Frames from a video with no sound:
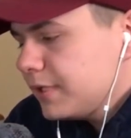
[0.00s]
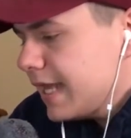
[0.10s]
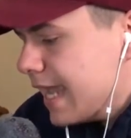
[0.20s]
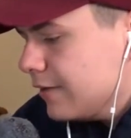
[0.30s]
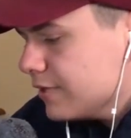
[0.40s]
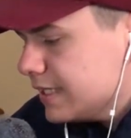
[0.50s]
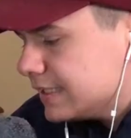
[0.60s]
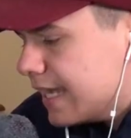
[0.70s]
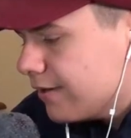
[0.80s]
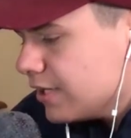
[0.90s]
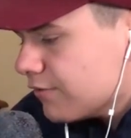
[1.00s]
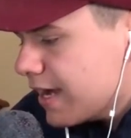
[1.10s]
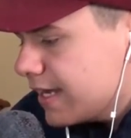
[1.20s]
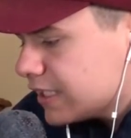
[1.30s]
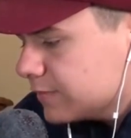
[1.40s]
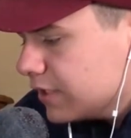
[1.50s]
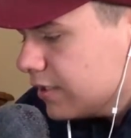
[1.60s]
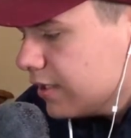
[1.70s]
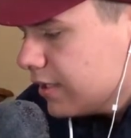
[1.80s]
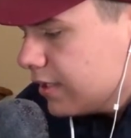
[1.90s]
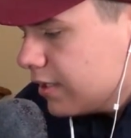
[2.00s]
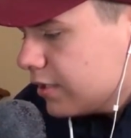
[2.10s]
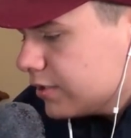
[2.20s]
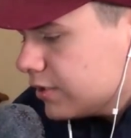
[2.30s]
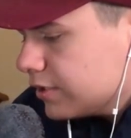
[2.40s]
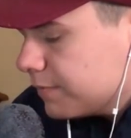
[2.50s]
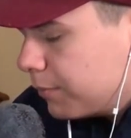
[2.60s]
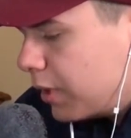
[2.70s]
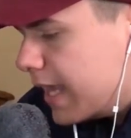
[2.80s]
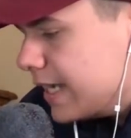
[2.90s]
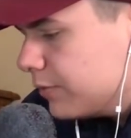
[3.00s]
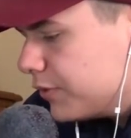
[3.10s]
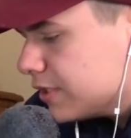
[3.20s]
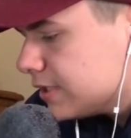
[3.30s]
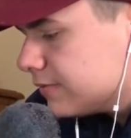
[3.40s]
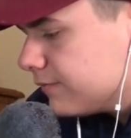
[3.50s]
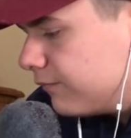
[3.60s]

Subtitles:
But Henry is down here right next to me playing with his